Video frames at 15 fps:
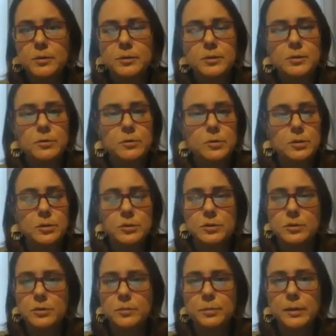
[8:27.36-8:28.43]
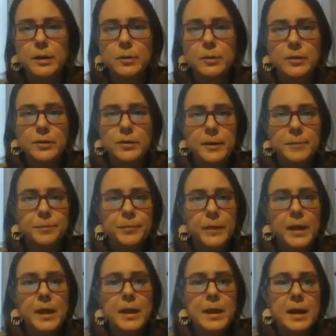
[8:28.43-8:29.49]
too, just to play with it.
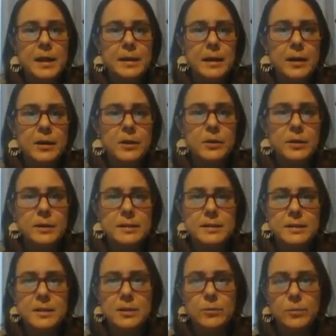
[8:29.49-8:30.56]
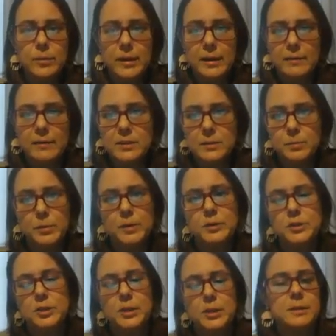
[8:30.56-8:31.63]
And now you can see we have a
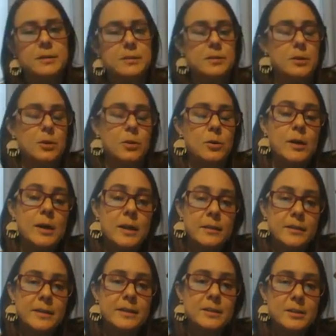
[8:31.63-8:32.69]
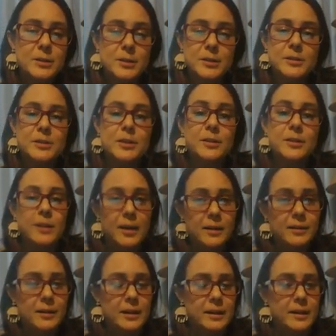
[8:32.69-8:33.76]
spreadsheet. So this looks a lot
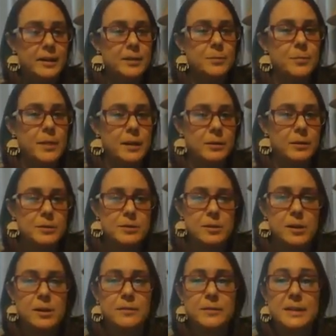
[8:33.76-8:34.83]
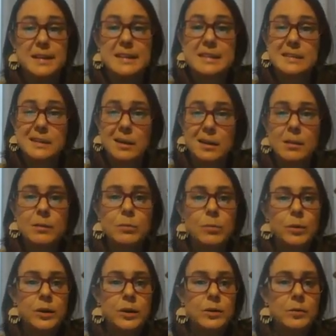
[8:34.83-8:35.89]
like Microsoft Excel, where
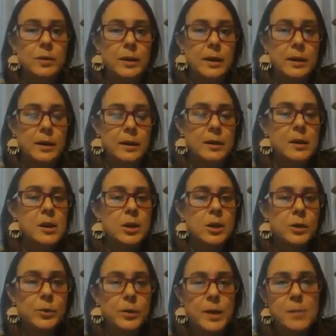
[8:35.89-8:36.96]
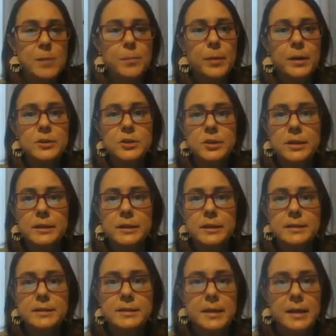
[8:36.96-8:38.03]
you can create
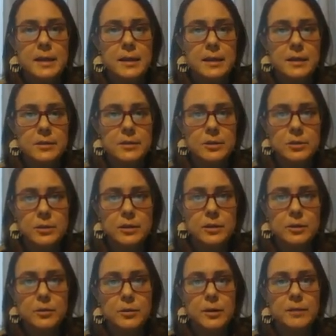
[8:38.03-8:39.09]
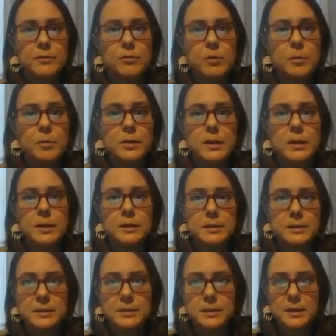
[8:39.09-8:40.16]
budgets and you can create formulas.